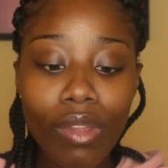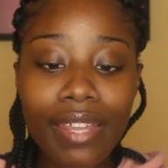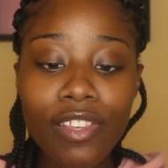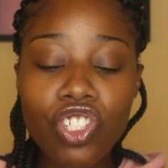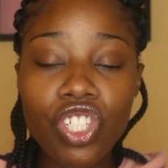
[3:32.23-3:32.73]

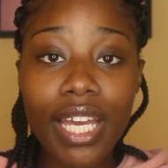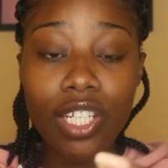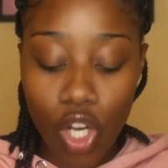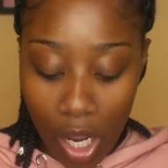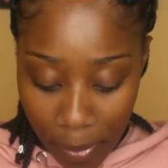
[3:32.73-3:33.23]
in the
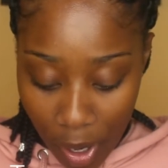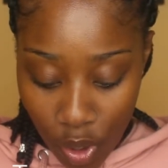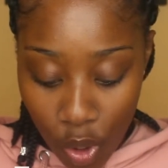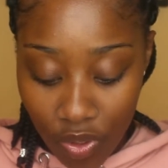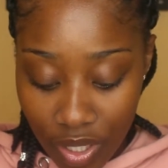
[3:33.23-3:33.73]
shade dark brown.
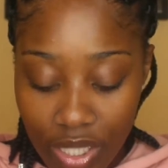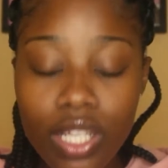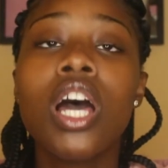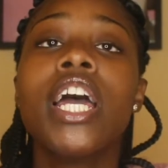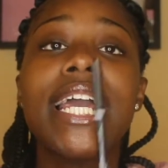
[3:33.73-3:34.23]
Oh, this
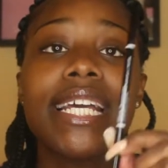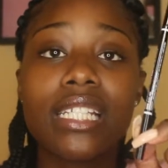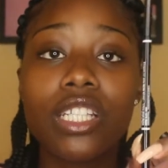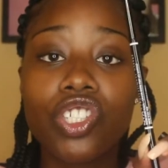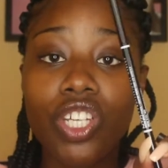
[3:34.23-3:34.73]
is
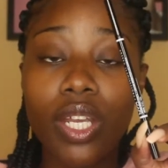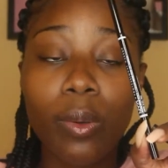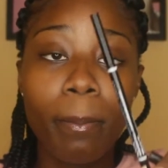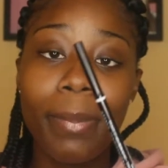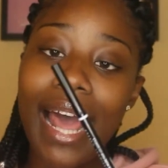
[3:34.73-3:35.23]
in the
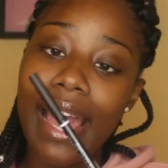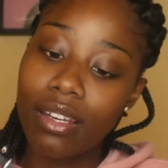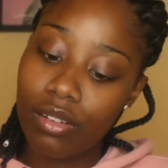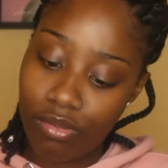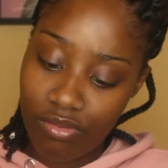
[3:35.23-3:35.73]
shade
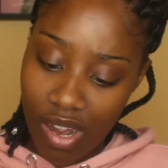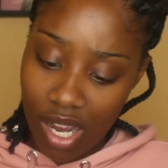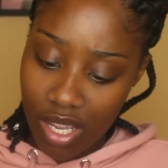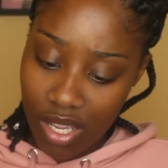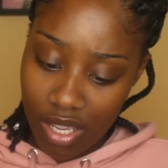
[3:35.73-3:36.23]
black,
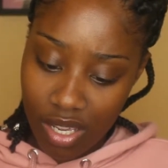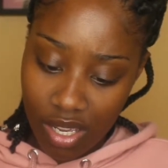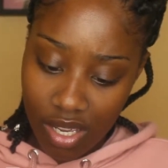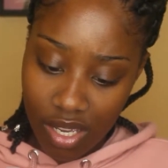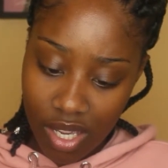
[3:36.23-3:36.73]
right?
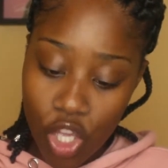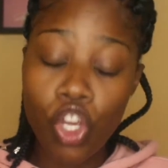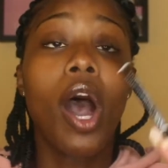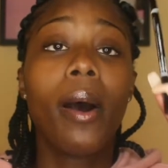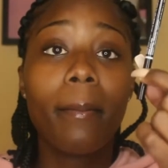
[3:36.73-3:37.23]

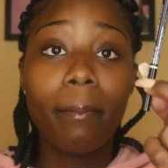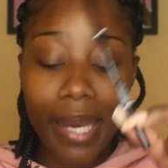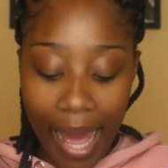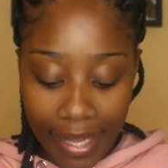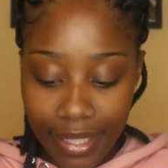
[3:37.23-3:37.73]
Yeah,
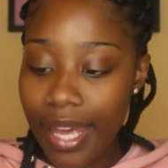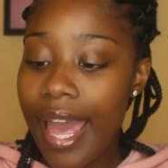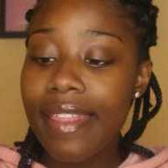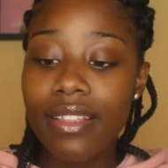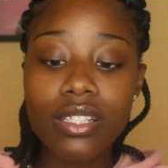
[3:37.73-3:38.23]
black.
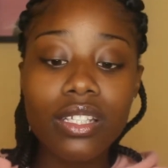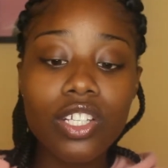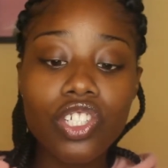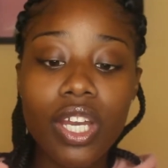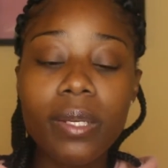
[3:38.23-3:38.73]
This is in
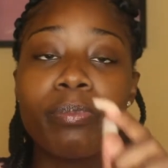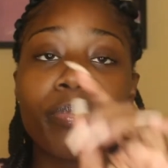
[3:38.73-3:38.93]
the shade